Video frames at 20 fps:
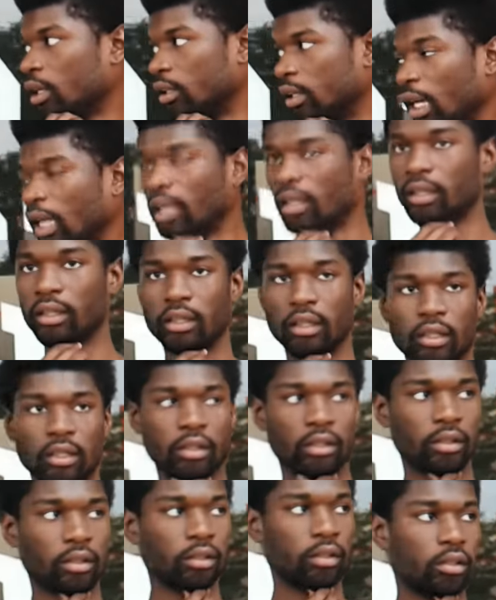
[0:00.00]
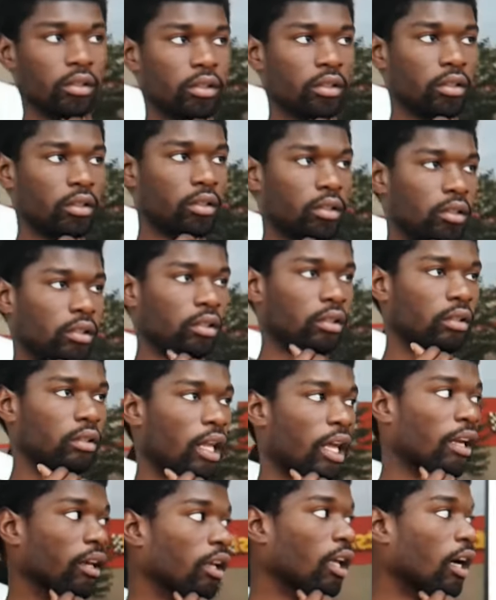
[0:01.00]
And they go for their own ways and their
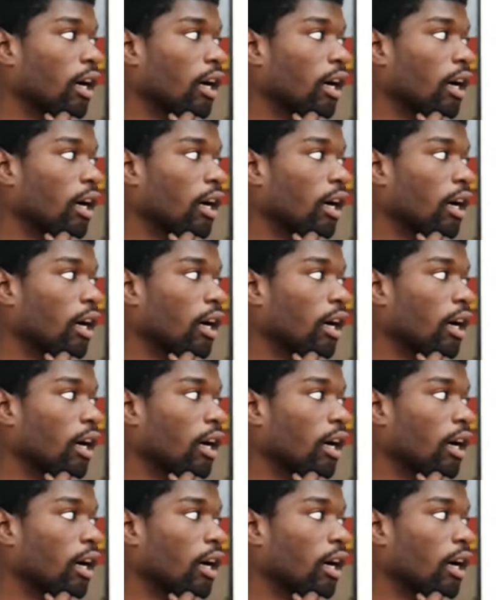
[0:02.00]
own beliefs.